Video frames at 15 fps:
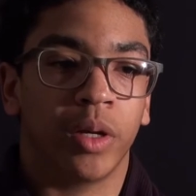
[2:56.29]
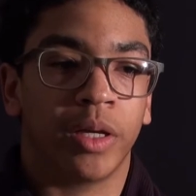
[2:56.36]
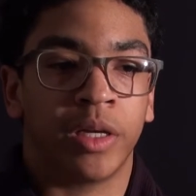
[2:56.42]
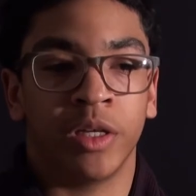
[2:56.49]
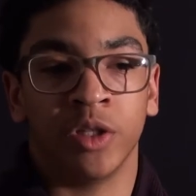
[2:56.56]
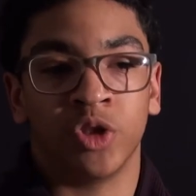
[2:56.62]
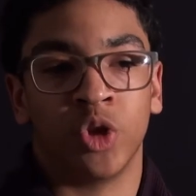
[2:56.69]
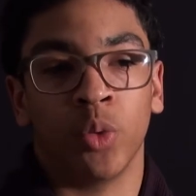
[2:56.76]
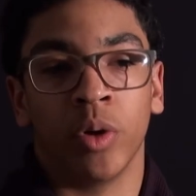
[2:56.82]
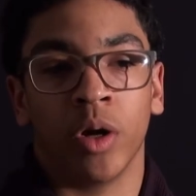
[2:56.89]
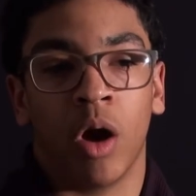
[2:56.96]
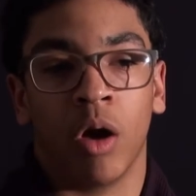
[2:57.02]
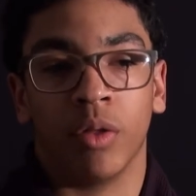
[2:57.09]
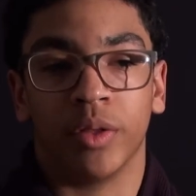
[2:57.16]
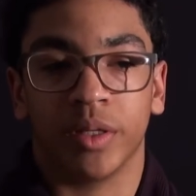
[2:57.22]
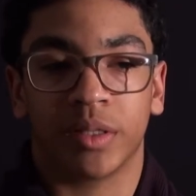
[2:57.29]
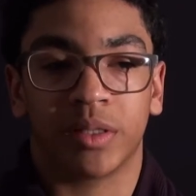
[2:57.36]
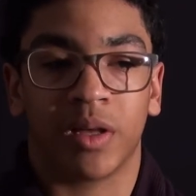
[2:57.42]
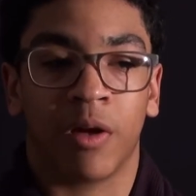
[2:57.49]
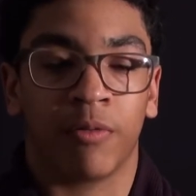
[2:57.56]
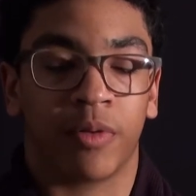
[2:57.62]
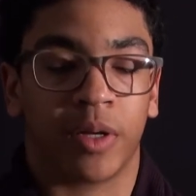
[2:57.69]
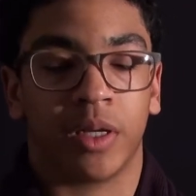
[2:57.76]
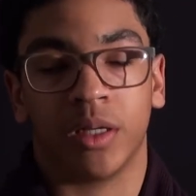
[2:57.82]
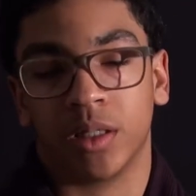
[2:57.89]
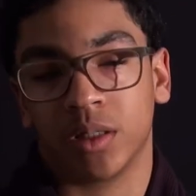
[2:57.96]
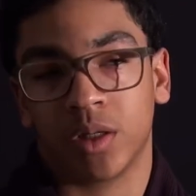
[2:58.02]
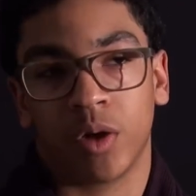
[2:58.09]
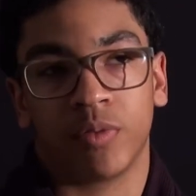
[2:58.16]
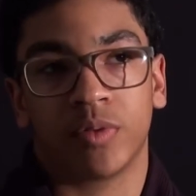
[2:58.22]
he's doing all this stuff and he
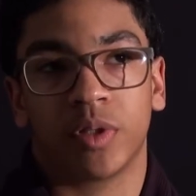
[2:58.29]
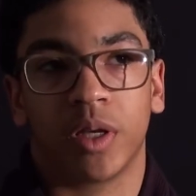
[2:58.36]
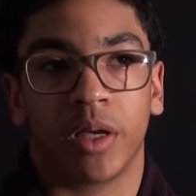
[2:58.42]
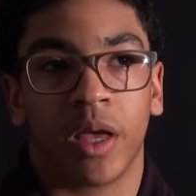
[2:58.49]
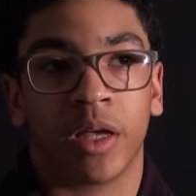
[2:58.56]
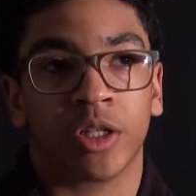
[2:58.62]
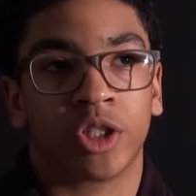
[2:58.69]
deserves to get